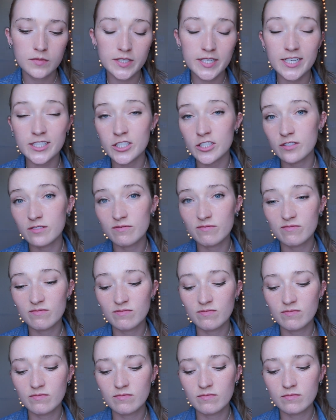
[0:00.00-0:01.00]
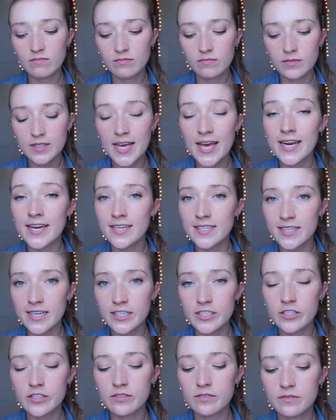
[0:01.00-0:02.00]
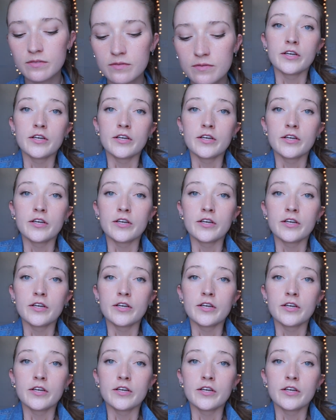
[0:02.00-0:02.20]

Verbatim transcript: tattoo. Henna tattoo.